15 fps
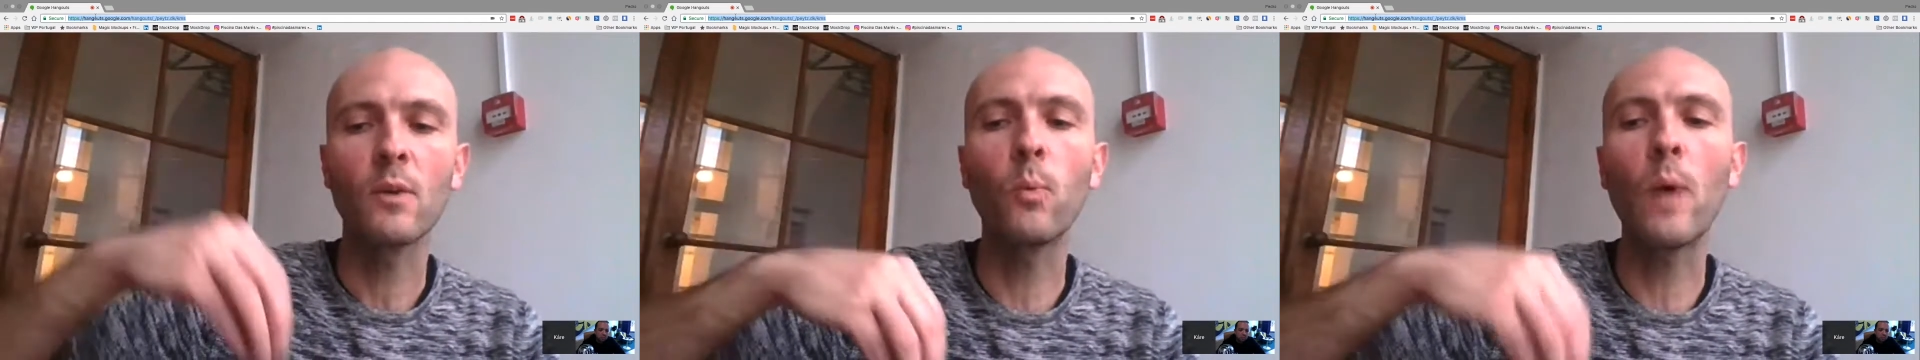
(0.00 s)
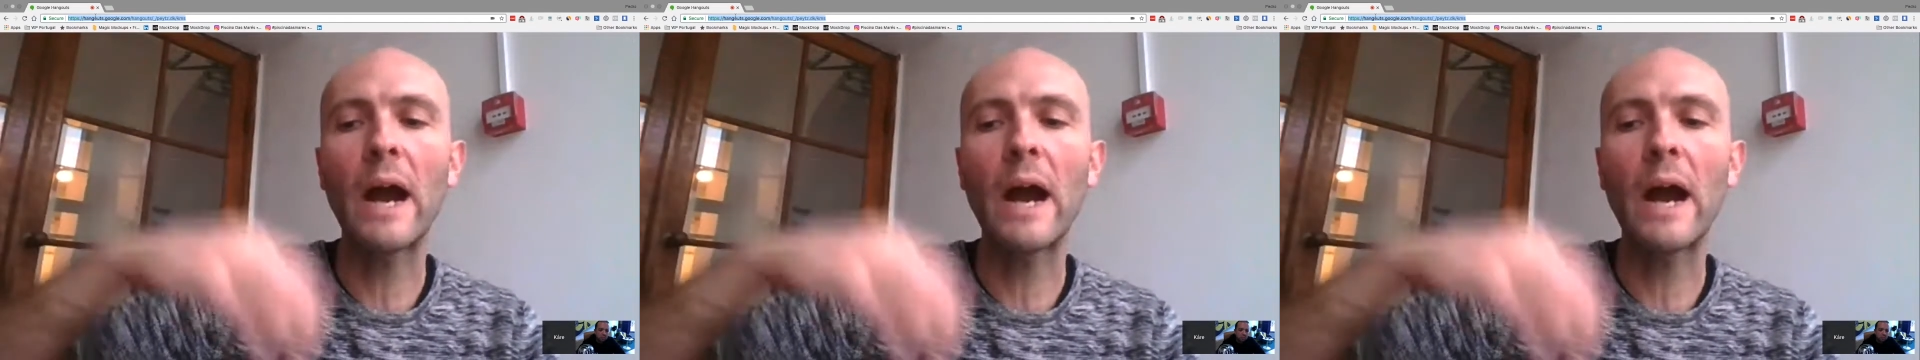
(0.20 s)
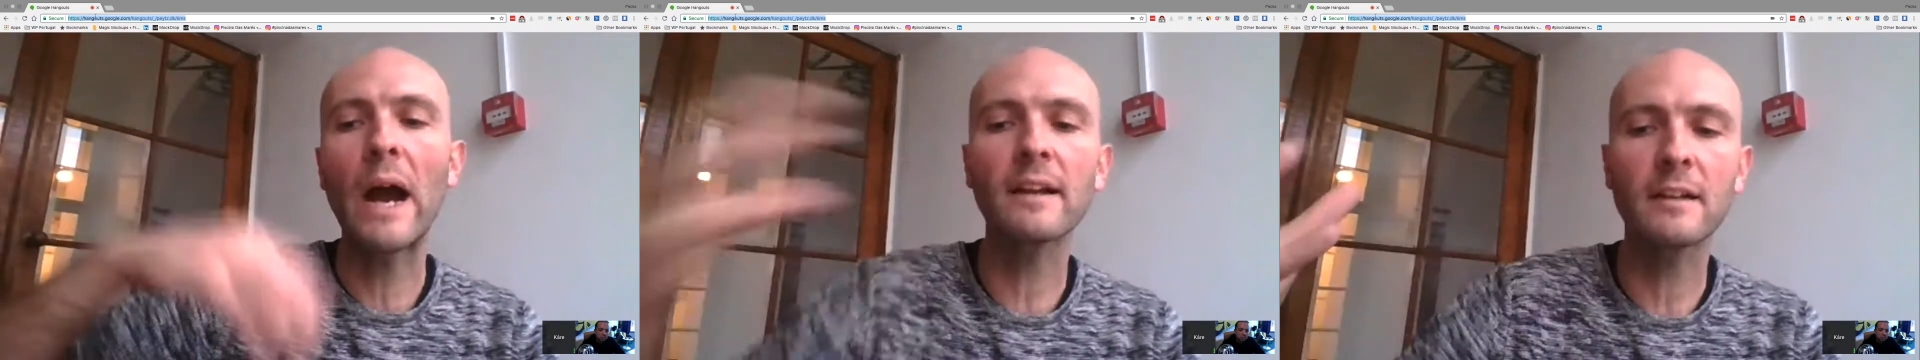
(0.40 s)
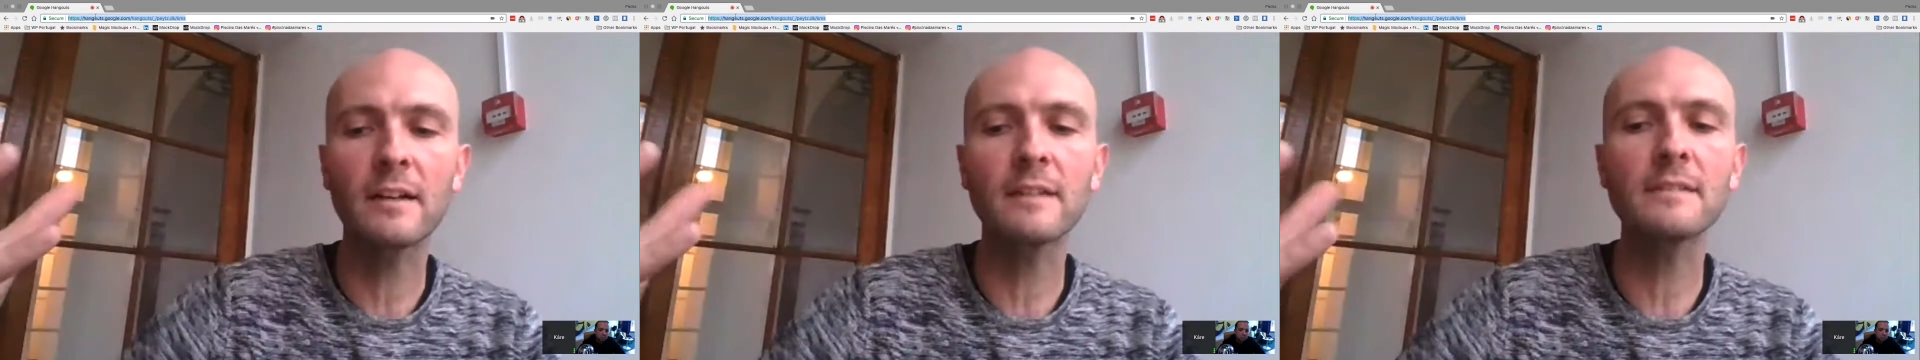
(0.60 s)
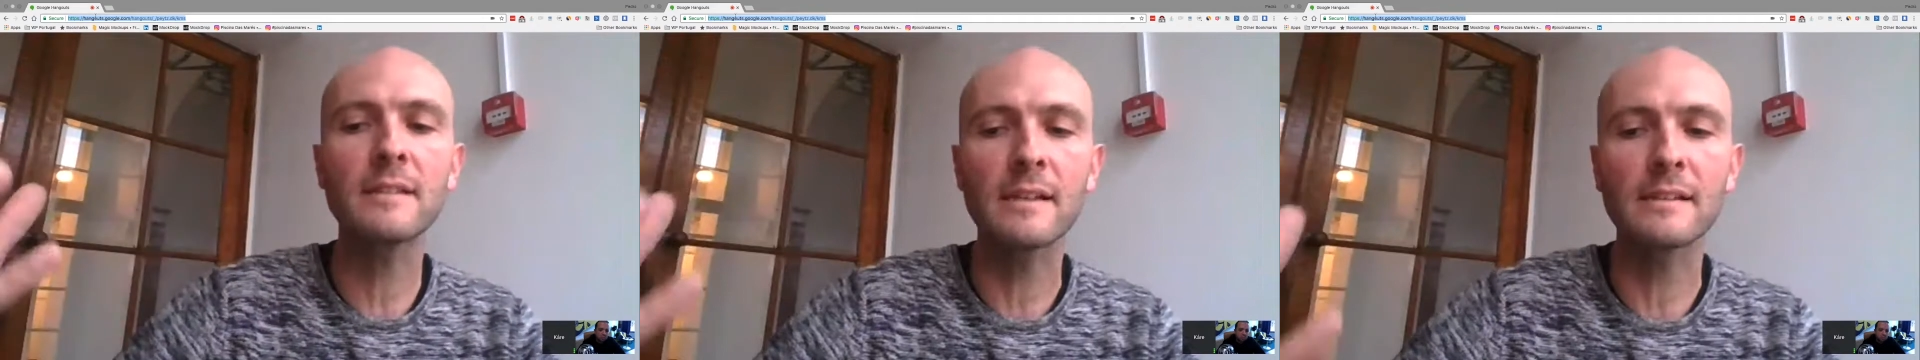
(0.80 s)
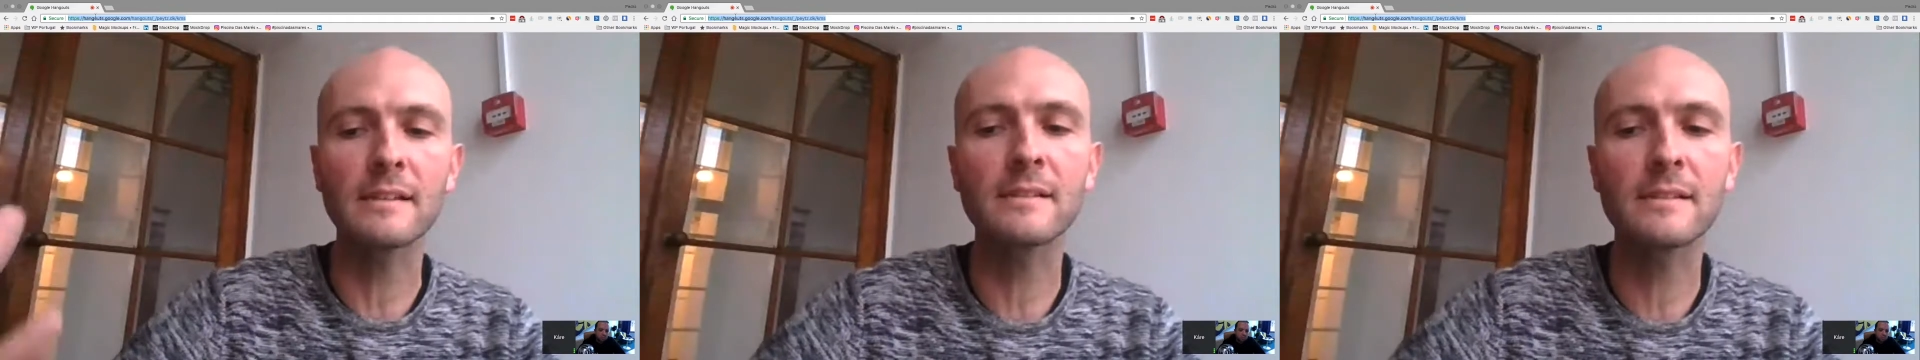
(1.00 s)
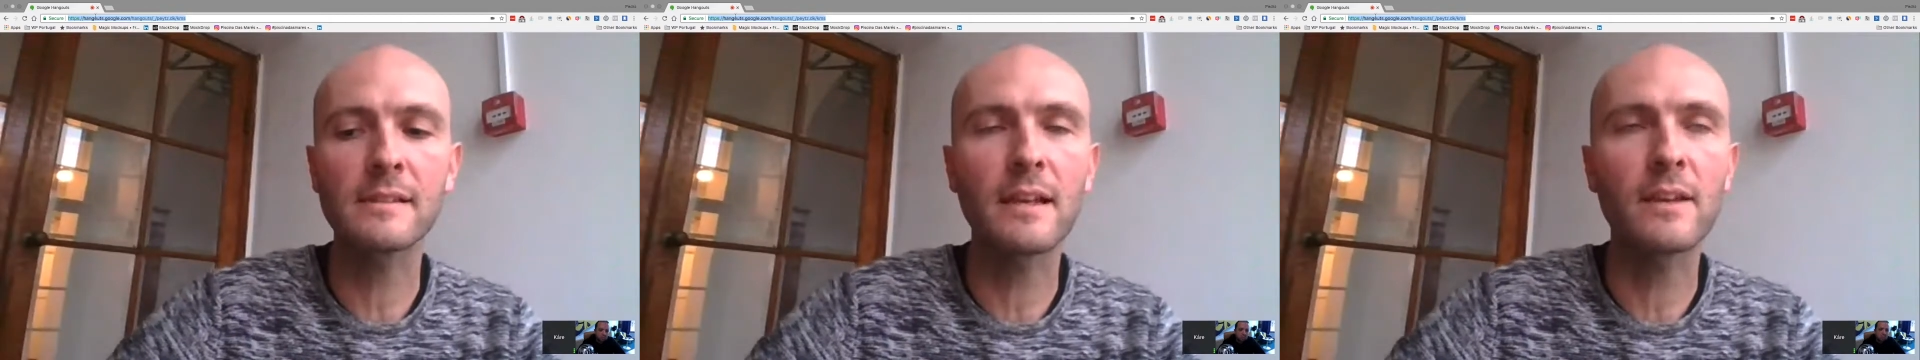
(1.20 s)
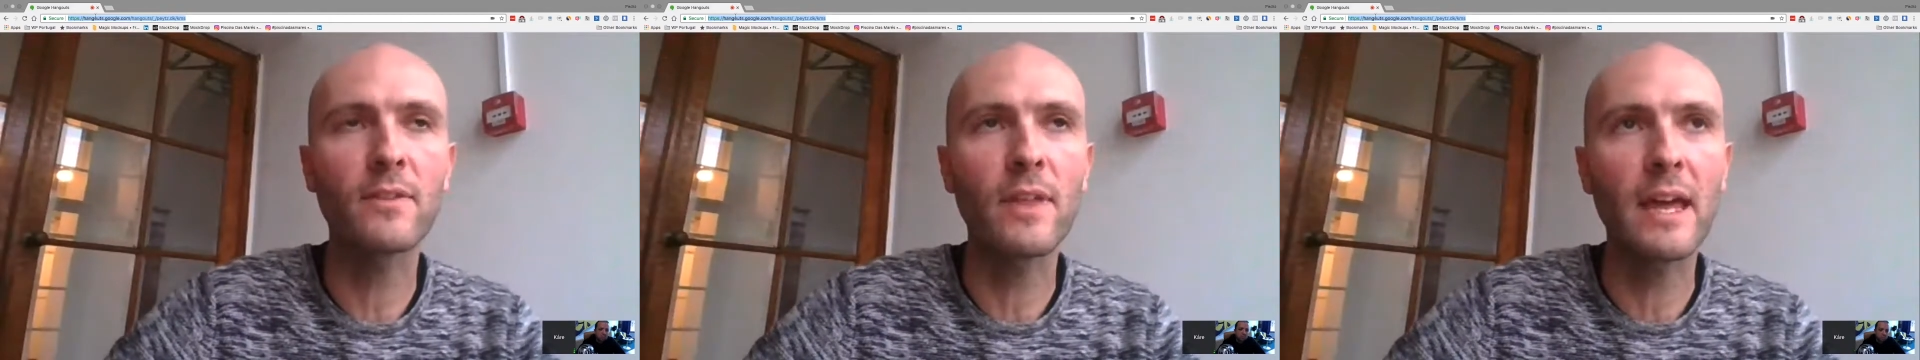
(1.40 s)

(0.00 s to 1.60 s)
wider context